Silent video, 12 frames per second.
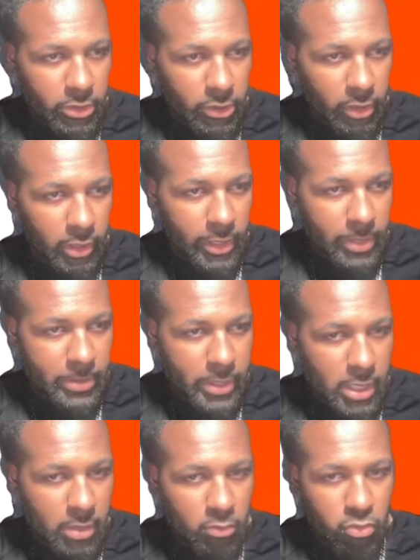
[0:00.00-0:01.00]
I already got
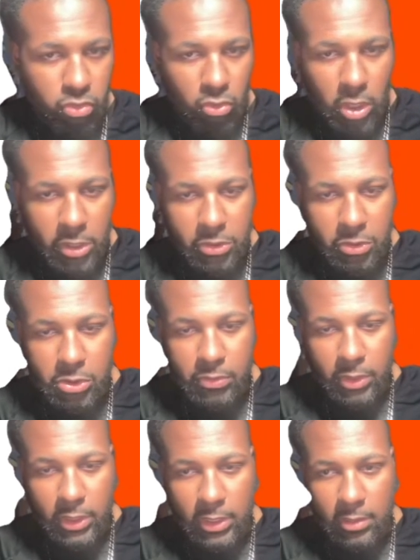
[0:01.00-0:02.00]
that. Broncos
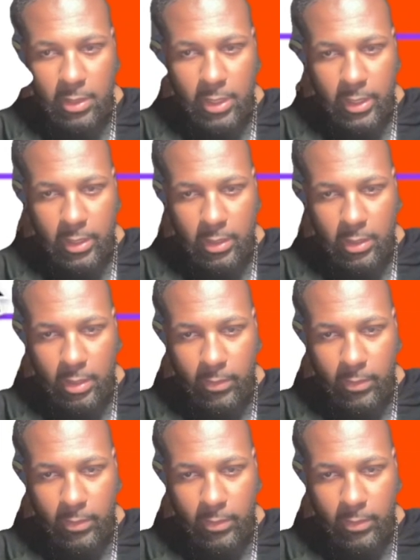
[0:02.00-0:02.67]
for Eli.